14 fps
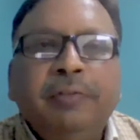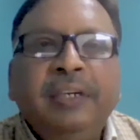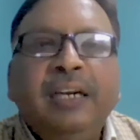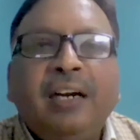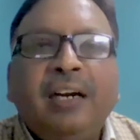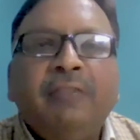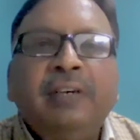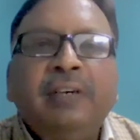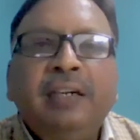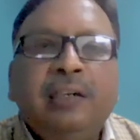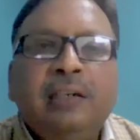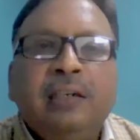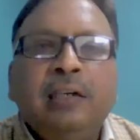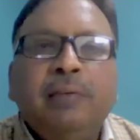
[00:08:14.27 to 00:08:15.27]
we are
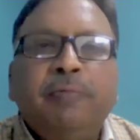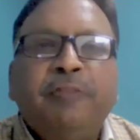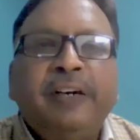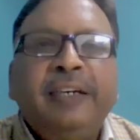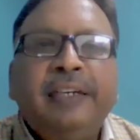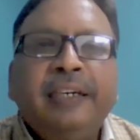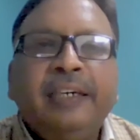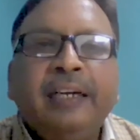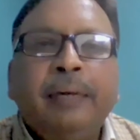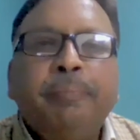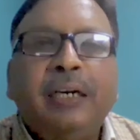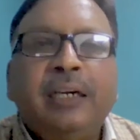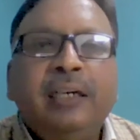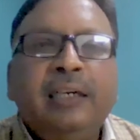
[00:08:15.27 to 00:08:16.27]
having PHYTEC
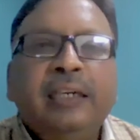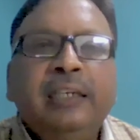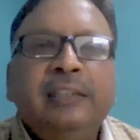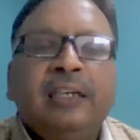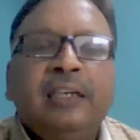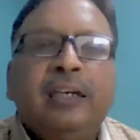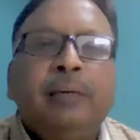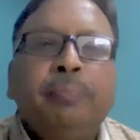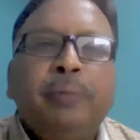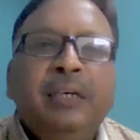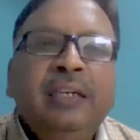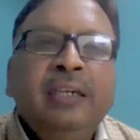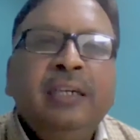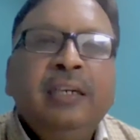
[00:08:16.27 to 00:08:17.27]
Embedded is a
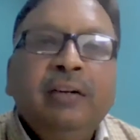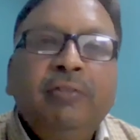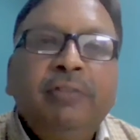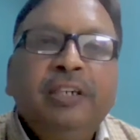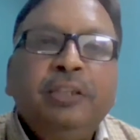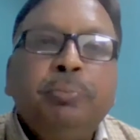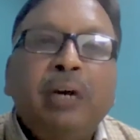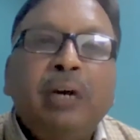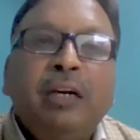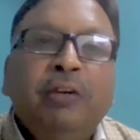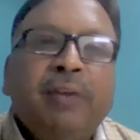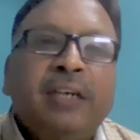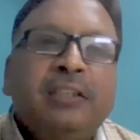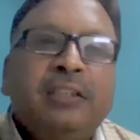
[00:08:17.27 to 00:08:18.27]
company which
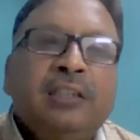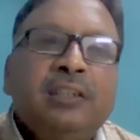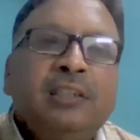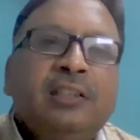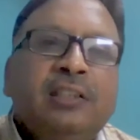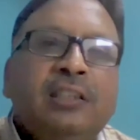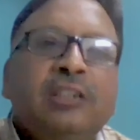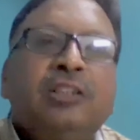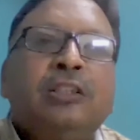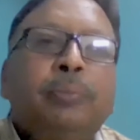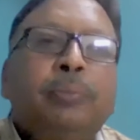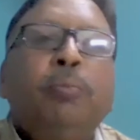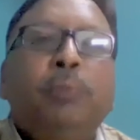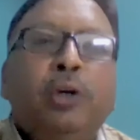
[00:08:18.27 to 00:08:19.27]
manufactures
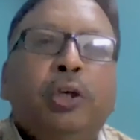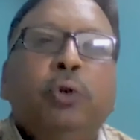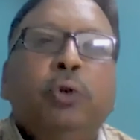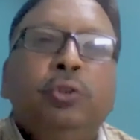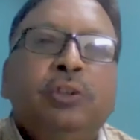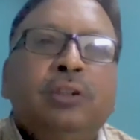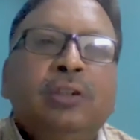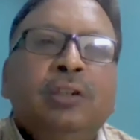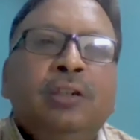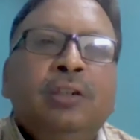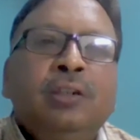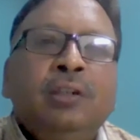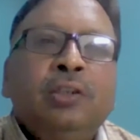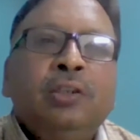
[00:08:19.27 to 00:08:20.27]
system on modules,
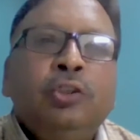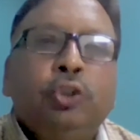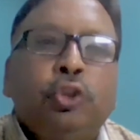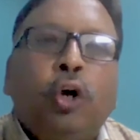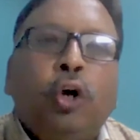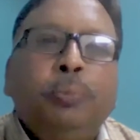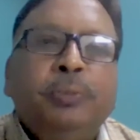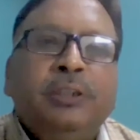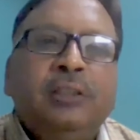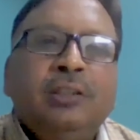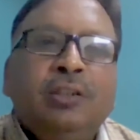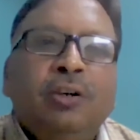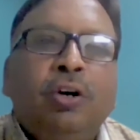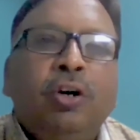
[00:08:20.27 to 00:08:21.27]

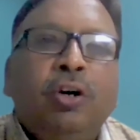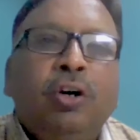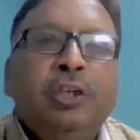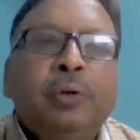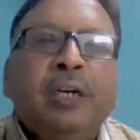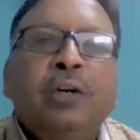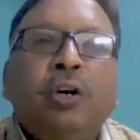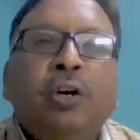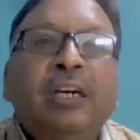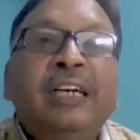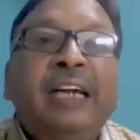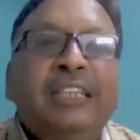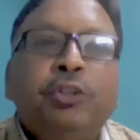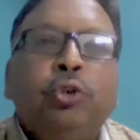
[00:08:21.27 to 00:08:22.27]
SOMs, or you can call
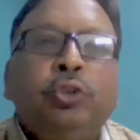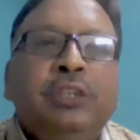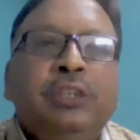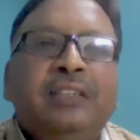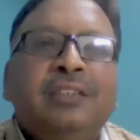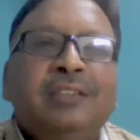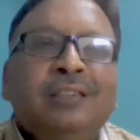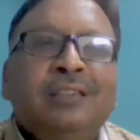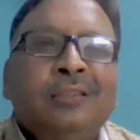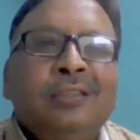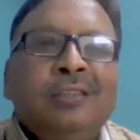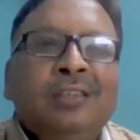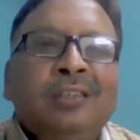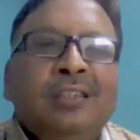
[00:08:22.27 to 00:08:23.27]
it SOCs,
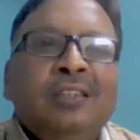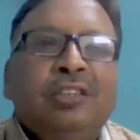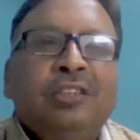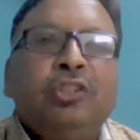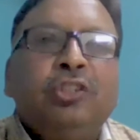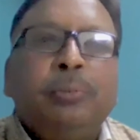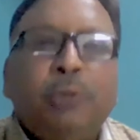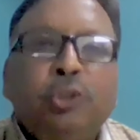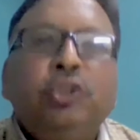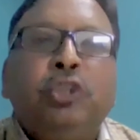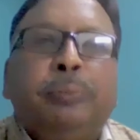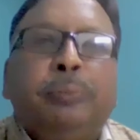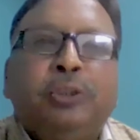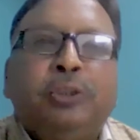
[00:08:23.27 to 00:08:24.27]
system on
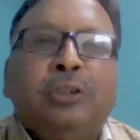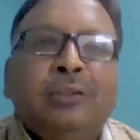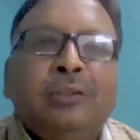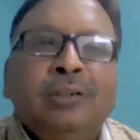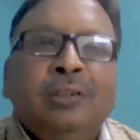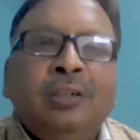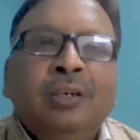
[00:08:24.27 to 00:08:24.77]
chips.